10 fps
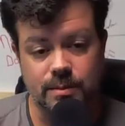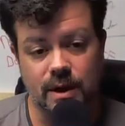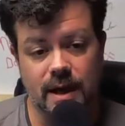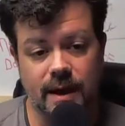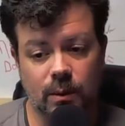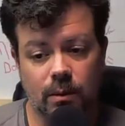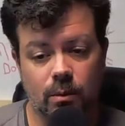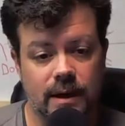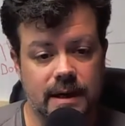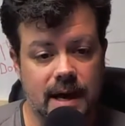So go to
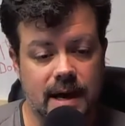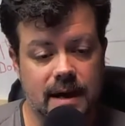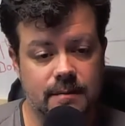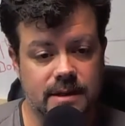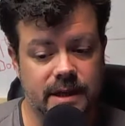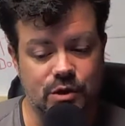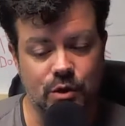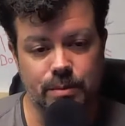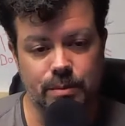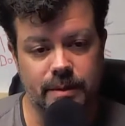
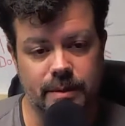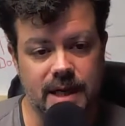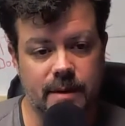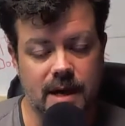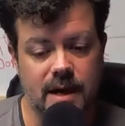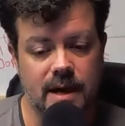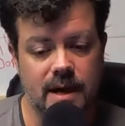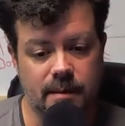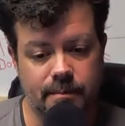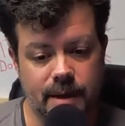howtoquitworking.com/group and become
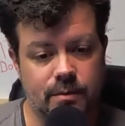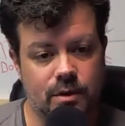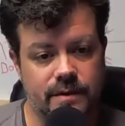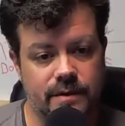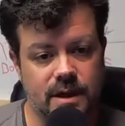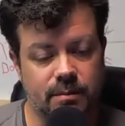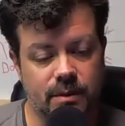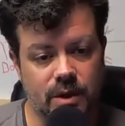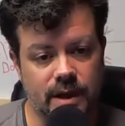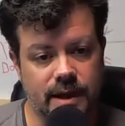a member of this
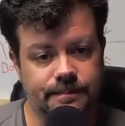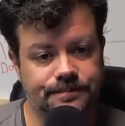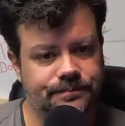community